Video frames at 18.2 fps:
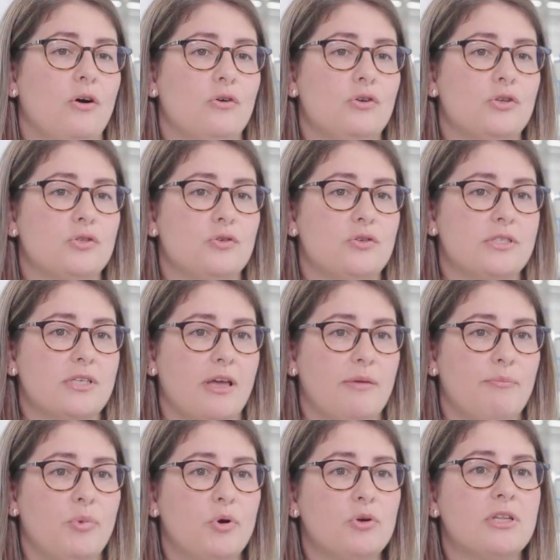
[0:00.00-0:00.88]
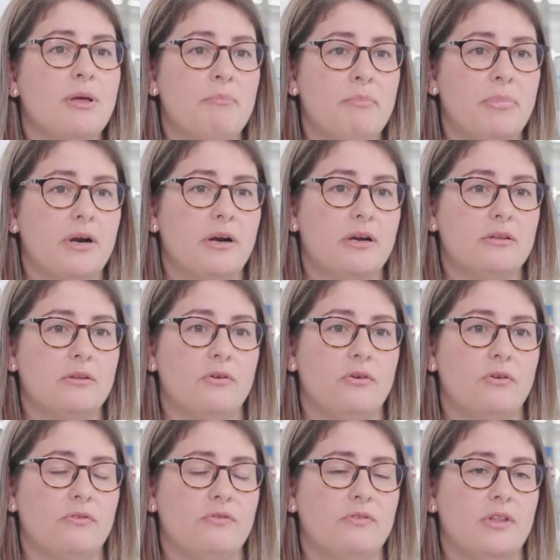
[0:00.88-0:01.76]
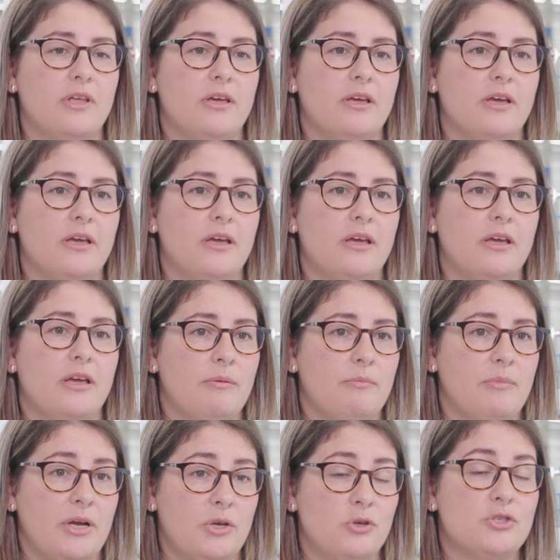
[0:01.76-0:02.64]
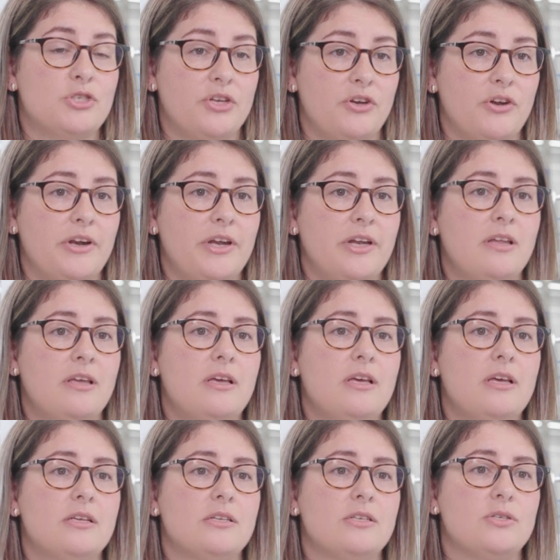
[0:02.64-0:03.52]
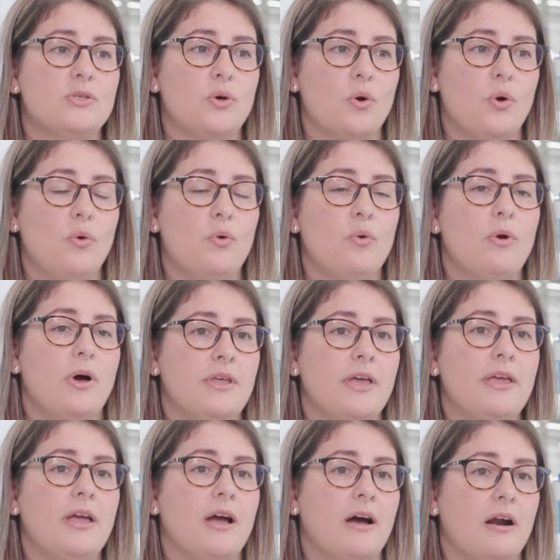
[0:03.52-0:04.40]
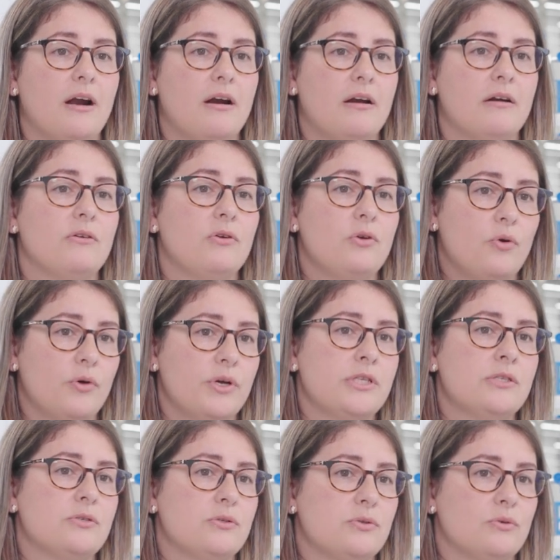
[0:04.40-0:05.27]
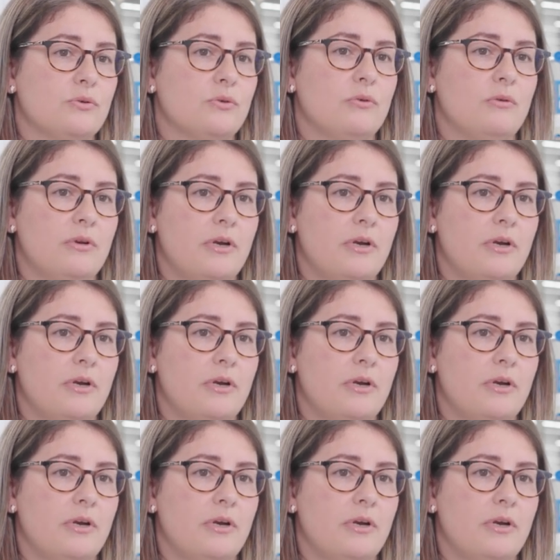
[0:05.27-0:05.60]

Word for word: also is an important part of the um, bioengineering. So they are going to